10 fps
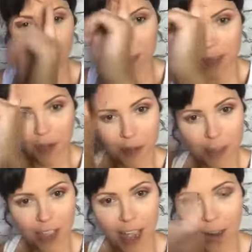The cream
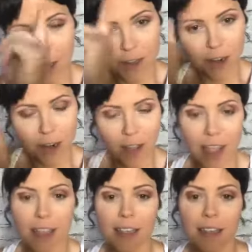shadows are
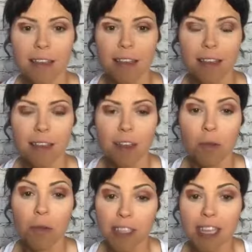like
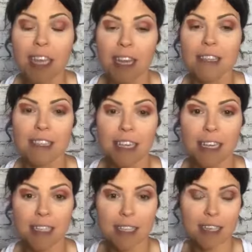ridiculously
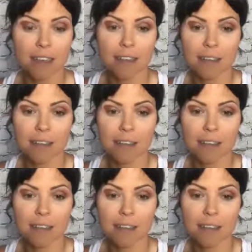easy.